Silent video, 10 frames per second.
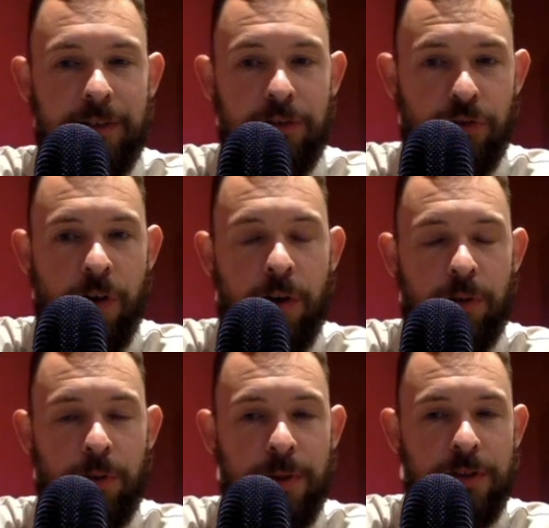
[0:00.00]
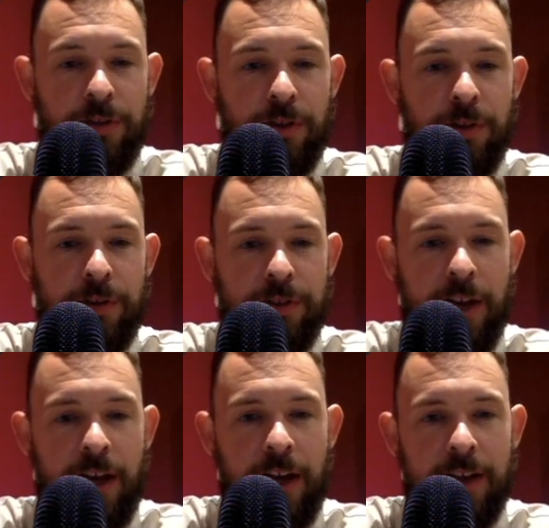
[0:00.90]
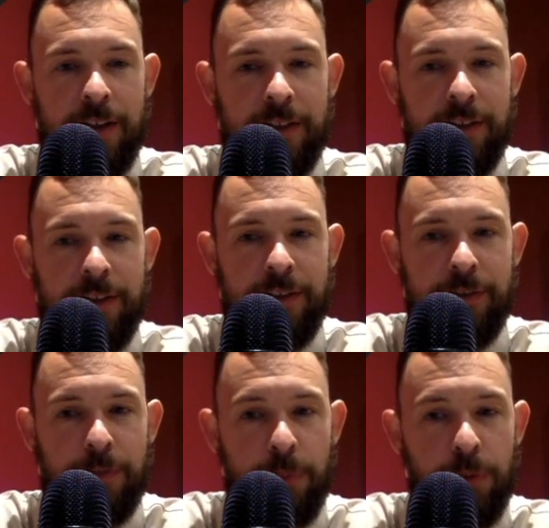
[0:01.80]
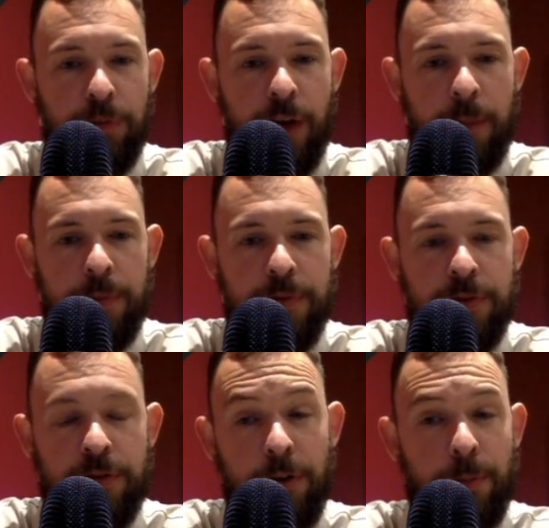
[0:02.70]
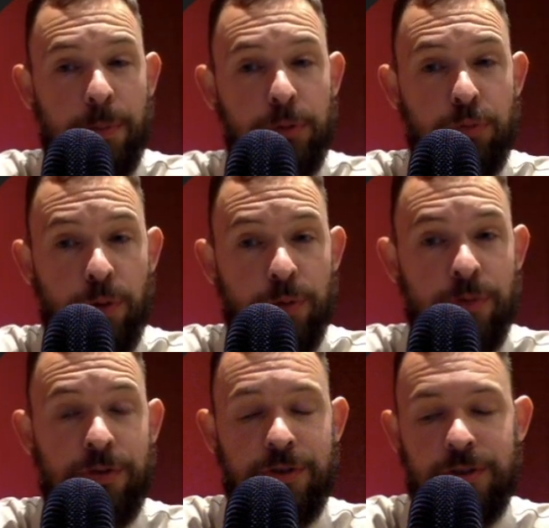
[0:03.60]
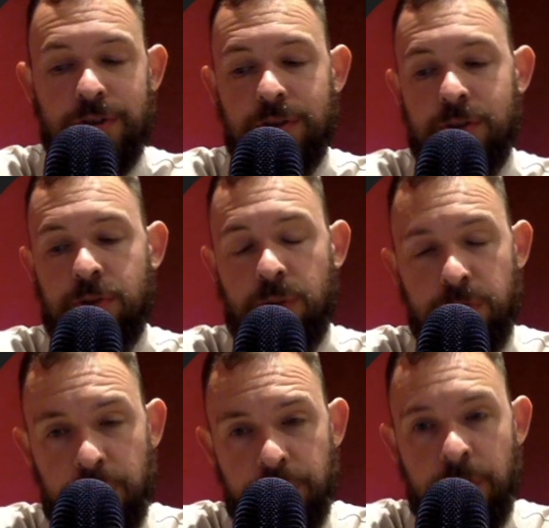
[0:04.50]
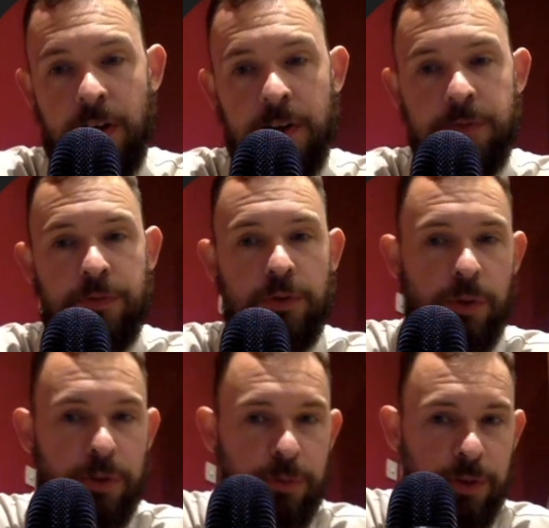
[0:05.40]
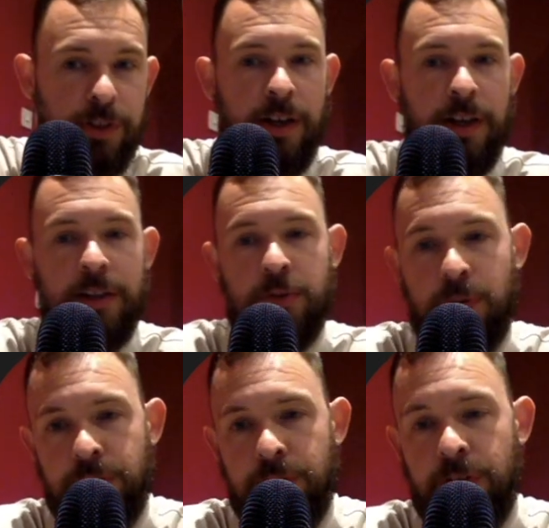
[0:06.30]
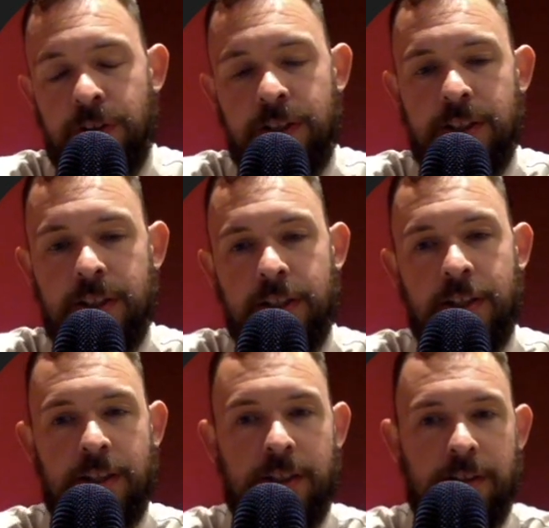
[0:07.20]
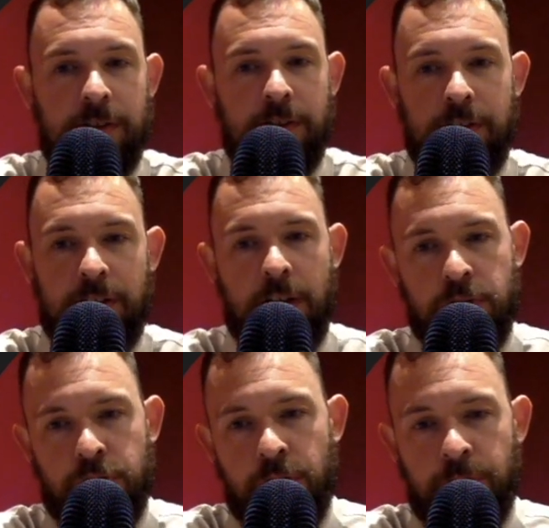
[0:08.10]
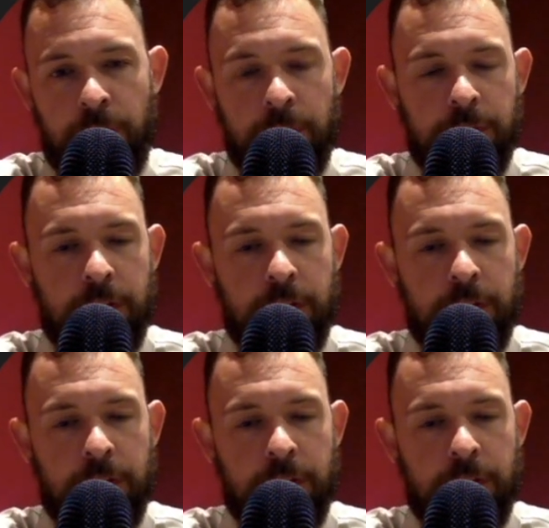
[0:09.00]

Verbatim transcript: their outcome is, though, that the bull run happens or the bull runs 2025, 2029, 2030, and so forth,